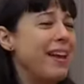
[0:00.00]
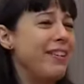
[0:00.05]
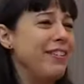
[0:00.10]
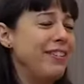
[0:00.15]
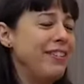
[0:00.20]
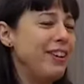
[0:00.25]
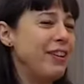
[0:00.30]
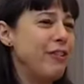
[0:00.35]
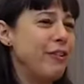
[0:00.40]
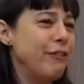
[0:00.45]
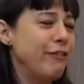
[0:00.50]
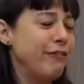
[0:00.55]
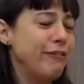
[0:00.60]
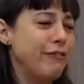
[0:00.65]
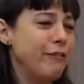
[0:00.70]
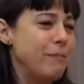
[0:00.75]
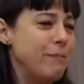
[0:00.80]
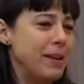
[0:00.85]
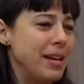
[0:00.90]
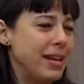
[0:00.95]
And, you know,
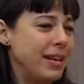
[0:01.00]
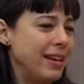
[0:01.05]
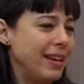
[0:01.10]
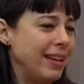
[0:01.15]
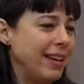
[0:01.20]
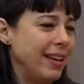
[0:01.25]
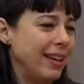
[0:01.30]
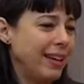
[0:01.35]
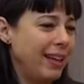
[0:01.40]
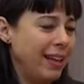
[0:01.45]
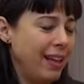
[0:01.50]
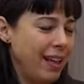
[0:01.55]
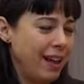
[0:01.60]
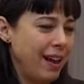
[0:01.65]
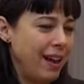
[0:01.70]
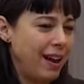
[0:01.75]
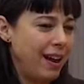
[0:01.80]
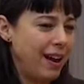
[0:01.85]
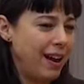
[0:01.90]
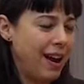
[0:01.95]
for me,
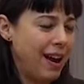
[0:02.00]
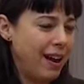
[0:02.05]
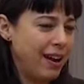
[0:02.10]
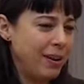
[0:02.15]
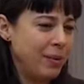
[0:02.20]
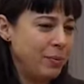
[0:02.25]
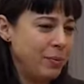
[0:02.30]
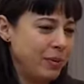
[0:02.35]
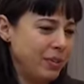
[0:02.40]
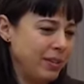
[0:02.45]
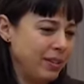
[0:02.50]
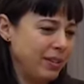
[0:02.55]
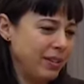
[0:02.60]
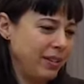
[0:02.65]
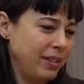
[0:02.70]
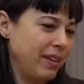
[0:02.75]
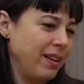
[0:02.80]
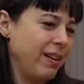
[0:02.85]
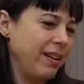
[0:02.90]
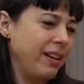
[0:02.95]
I was
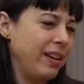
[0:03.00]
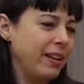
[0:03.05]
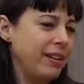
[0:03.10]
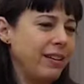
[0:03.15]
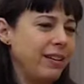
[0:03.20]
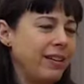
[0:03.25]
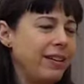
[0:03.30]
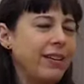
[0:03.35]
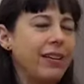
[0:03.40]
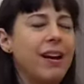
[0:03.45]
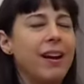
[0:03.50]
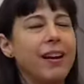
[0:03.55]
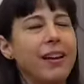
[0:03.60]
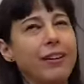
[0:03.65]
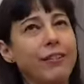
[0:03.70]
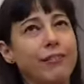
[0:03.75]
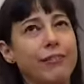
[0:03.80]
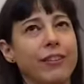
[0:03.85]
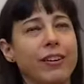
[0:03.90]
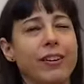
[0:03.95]
in
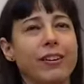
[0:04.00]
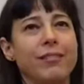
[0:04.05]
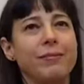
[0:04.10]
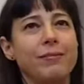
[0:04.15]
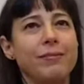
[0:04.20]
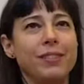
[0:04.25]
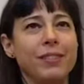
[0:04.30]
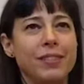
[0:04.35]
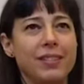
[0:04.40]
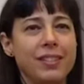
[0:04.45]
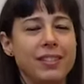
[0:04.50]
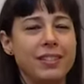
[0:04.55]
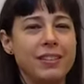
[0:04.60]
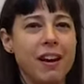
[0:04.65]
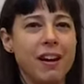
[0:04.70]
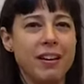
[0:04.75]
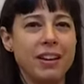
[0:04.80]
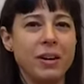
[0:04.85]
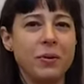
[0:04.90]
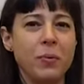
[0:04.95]
kind of a
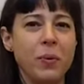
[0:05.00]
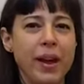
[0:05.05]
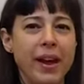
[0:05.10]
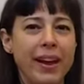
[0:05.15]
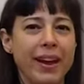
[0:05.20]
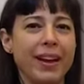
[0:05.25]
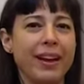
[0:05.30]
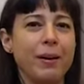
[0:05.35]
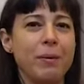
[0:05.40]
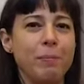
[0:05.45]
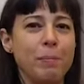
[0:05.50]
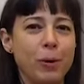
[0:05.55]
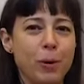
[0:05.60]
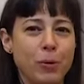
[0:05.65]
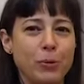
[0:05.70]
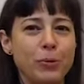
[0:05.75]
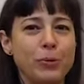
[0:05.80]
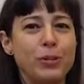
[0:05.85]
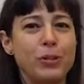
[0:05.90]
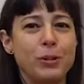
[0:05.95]
snotty way
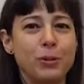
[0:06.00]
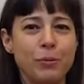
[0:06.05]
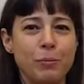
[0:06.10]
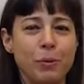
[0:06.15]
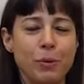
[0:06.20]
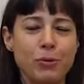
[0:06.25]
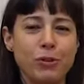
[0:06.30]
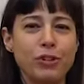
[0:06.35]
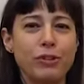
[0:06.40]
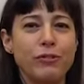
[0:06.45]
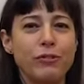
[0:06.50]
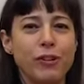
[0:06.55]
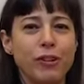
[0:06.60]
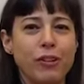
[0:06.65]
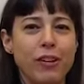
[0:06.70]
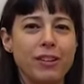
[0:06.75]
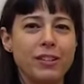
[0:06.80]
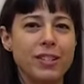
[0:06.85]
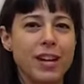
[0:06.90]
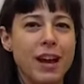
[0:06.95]
opposed to emoji for a
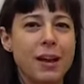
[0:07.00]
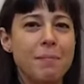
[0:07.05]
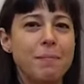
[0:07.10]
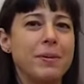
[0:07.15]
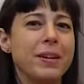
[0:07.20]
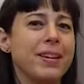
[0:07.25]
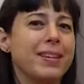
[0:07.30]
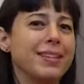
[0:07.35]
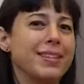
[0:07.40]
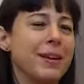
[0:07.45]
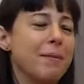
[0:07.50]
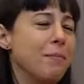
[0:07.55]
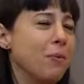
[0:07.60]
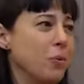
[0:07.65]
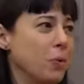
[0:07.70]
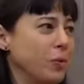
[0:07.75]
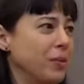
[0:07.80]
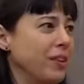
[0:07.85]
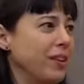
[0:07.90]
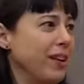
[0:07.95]
long time because I'm
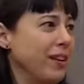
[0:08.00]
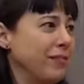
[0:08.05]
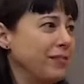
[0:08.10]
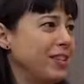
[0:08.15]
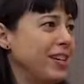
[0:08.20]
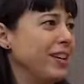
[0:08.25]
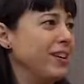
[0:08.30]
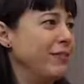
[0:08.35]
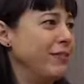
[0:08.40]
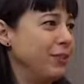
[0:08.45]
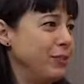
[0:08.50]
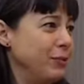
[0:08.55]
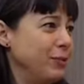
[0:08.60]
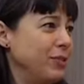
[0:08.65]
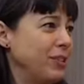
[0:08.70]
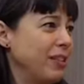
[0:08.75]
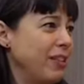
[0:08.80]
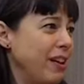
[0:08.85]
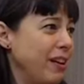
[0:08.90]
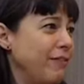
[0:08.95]
old enough to have
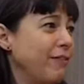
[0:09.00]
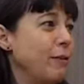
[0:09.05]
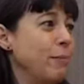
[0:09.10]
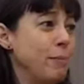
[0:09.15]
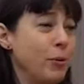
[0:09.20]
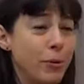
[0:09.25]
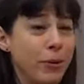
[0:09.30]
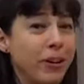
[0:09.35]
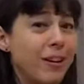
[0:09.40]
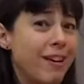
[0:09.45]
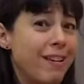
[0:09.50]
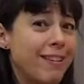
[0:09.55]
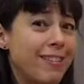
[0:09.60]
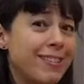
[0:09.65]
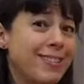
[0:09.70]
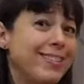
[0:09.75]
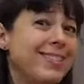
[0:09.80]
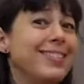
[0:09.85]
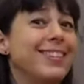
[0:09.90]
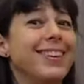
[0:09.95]
used a lot of
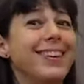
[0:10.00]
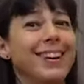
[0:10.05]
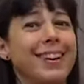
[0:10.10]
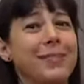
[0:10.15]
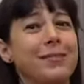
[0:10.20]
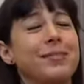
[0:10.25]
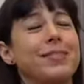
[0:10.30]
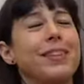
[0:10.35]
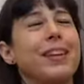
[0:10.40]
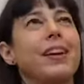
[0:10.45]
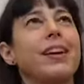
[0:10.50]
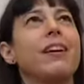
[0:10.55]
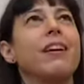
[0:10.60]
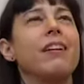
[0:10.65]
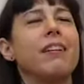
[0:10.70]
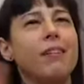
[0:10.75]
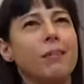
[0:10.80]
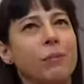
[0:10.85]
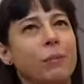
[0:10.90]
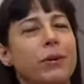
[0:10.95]
emoticons, and I was like,
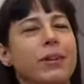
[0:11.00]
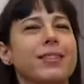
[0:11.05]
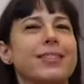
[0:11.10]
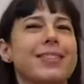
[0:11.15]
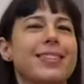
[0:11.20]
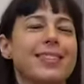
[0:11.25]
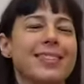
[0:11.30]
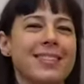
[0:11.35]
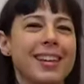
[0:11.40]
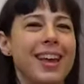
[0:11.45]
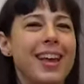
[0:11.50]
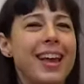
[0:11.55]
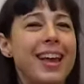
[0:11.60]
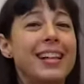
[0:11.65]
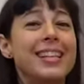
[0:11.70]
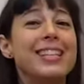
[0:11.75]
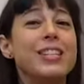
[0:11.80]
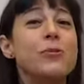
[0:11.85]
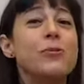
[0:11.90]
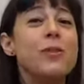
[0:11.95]
what is this?
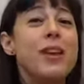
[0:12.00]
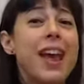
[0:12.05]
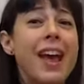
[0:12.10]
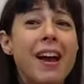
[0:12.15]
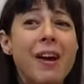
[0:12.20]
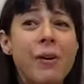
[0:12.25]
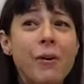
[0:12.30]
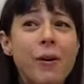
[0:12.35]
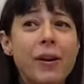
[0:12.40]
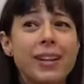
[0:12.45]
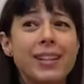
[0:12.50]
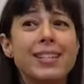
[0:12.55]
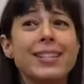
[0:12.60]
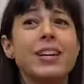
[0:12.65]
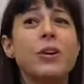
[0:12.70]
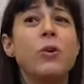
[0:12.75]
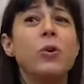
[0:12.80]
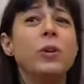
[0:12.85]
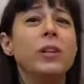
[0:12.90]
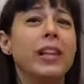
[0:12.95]
So now it's
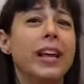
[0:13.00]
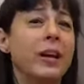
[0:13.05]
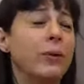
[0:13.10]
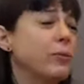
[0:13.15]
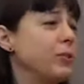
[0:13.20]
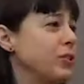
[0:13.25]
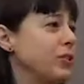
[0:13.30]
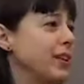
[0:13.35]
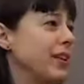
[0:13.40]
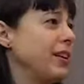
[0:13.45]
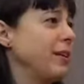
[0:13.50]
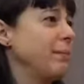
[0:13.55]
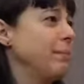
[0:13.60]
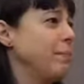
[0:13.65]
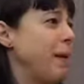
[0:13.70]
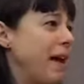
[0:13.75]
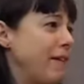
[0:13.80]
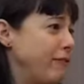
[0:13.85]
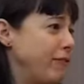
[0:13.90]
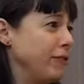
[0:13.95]
a whole language
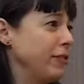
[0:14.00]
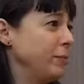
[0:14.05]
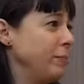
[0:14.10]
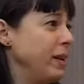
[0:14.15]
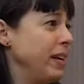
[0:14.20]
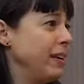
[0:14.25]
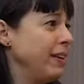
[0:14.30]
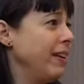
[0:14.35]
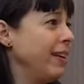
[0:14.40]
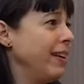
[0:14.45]
that baffles me.